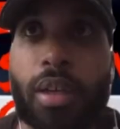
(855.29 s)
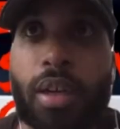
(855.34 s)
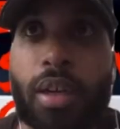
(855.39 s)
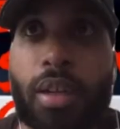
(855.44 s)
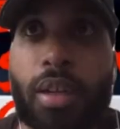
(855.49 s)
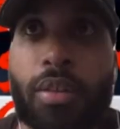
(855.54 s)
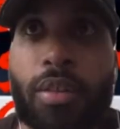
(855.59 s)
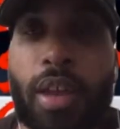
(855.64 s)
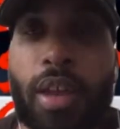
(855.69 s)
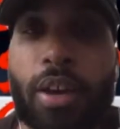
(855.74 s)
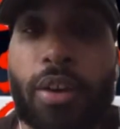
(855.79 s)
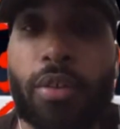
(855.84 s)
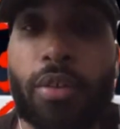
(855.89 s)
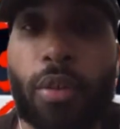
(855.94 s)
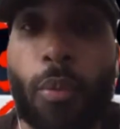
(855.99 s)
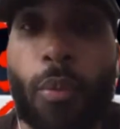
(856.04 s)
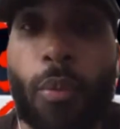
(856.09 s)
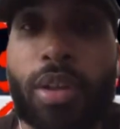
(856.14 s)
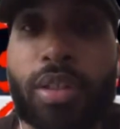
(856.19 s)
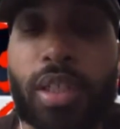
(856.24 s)
they're
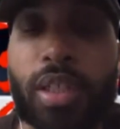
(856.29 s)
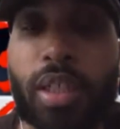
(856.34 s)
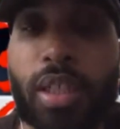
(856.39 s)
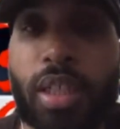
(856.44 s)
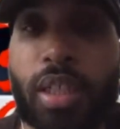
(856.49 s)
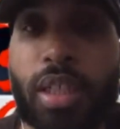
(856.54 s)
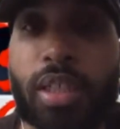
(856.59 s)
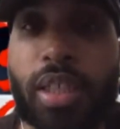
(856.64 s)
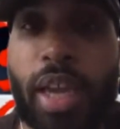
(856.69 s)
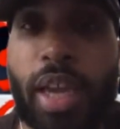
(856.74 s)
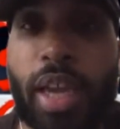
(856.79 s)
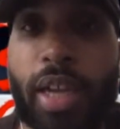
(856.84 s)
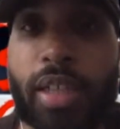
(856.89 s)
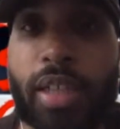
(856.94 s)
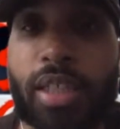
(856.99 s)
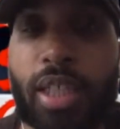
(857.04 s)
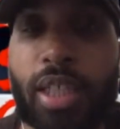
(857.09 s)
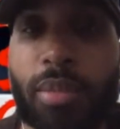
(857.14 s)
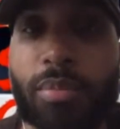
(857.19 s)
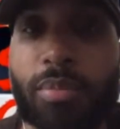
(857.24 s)
the ones that need the tag
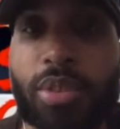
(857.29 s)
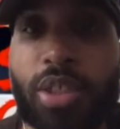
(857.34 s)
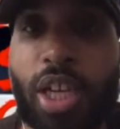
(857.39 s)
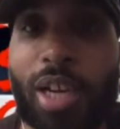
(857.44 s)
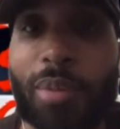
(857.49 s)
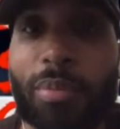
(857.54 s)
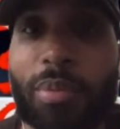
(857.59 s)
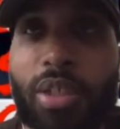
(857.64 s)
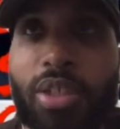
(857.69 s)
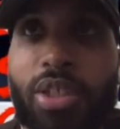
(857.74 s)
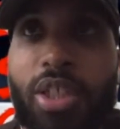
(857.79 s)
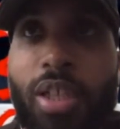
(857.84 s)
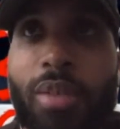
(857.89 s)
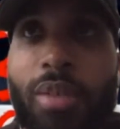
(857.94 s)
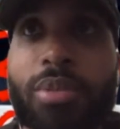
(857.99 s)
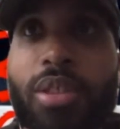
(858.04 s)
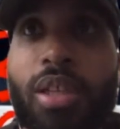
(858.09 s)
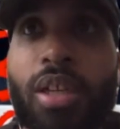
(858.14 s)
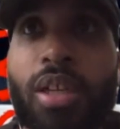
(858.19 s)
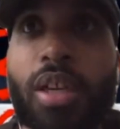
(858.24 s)
team
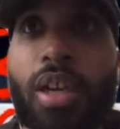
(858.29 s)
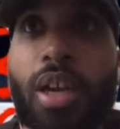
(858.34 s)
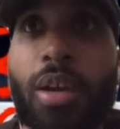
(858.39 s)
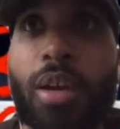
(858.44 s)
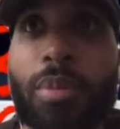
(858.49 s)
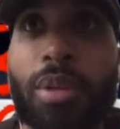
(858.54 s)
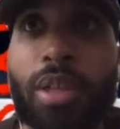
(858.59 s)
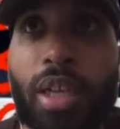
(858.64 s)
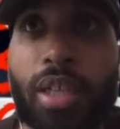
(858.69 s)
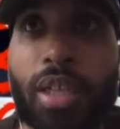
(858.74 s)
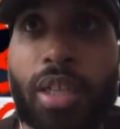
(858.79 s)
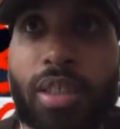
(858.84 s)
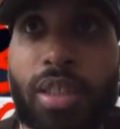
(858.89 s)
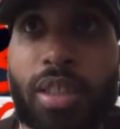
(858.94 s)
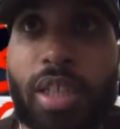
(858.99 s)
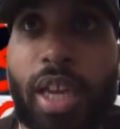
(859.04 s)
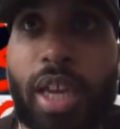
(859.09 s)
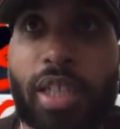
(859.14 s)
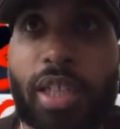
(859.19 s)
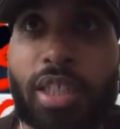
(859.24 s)
championships because the
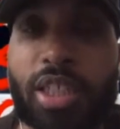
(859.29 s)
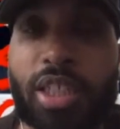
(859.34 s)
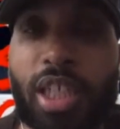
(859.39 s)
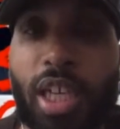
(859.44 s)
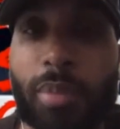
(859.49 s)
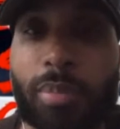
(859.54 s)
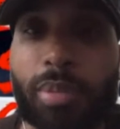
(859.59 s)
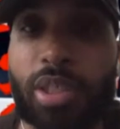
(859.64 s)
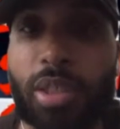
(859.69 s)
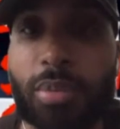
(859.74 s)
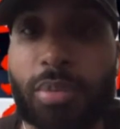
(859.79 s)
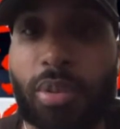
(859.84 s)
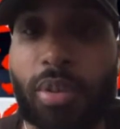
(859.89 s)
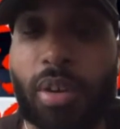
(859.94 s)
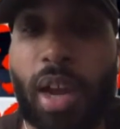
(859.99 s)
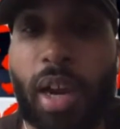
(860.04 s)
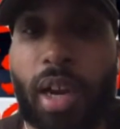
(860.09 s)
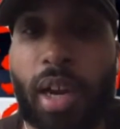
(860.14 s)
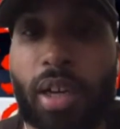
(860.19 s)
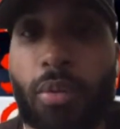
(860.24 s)
tag team championships are
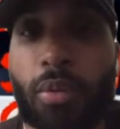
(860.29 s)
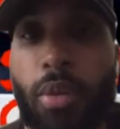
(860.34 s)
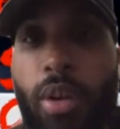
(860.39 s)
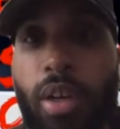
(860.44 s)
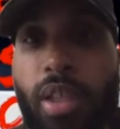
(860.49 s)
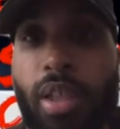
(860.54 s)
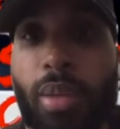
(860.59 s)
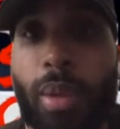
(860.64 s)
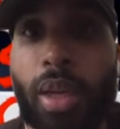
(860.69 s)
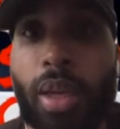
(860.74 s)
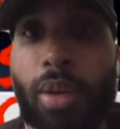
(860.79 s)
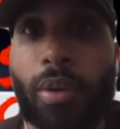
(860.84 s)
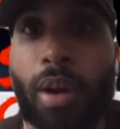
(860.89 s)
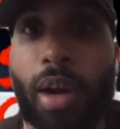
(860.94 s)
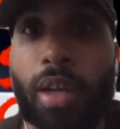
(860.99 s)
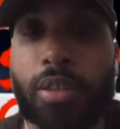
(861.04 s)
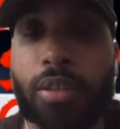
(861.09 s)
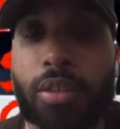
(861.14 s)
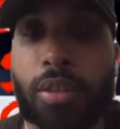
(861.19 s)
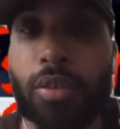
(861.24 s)
not going to work on the main
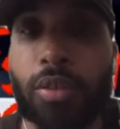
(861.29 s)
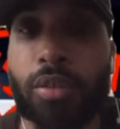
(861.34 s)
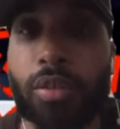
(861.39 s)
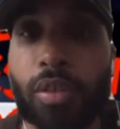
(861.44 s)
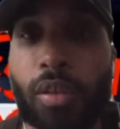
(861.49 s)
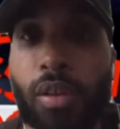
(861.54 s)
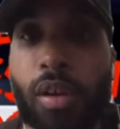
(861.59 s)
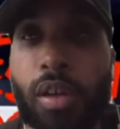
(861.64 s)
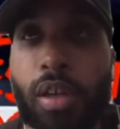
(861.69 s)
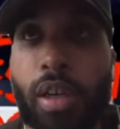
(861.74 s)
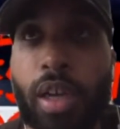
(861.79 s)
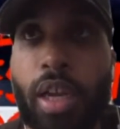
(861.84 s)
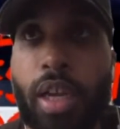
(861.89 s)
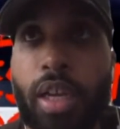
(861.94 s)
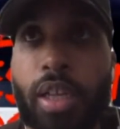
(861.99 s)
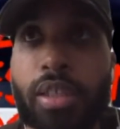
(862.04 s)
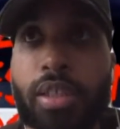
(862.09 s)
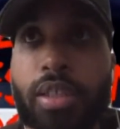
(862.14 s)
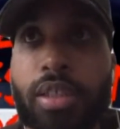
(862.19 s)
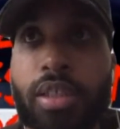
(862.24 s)
roster as long
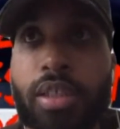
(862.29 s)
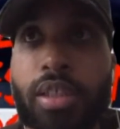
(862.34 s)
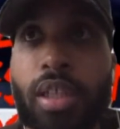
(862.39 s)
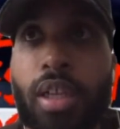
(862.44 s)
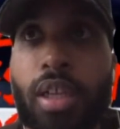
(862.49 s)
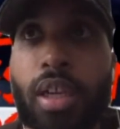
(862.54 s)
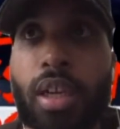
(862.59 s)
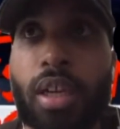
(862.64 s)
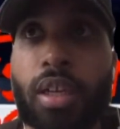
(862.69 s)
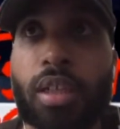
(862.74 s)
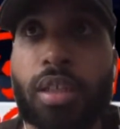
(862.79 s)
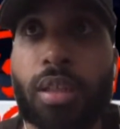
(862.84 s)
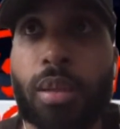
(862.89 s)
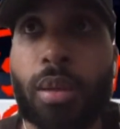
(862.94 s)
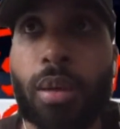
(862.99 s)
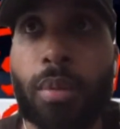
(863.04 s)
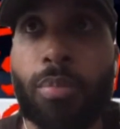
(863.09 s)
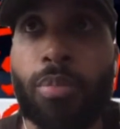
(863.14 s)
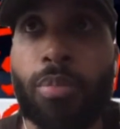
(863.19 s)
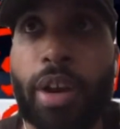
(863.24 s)
as
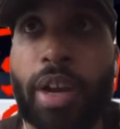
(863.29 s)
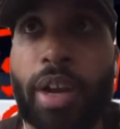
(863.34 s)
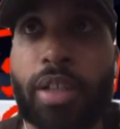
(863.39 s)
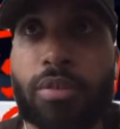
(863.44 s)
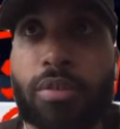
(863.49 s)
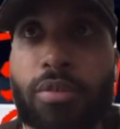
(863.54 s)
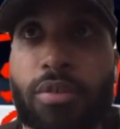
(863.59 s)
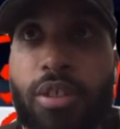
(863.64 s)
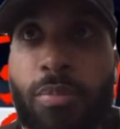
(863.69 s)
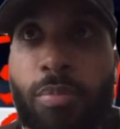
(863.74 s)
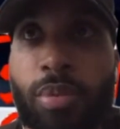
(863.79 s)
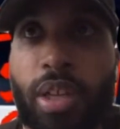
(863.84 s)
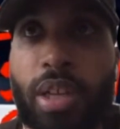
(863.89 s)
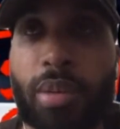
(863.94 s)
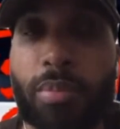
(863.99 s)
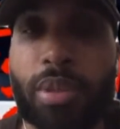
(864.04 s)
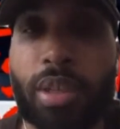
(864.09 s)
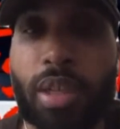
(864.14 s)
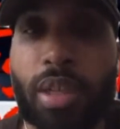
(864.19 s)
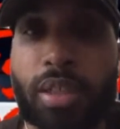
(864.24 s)
the brands are
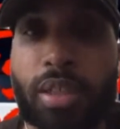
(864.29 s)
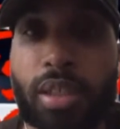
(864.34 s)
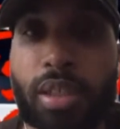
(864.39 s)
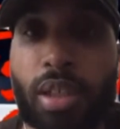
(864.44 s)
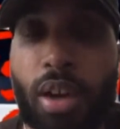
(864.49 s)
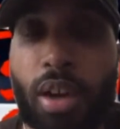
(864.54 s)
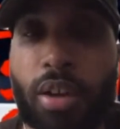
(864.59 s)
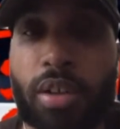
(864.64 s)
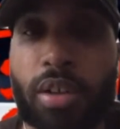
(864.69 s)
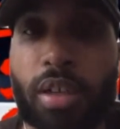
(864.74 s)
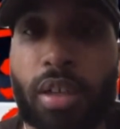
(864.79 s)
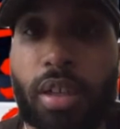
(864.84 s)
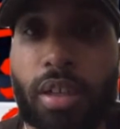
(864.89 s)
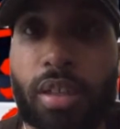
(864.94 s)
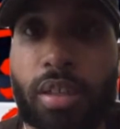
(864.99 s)
split because it's hard to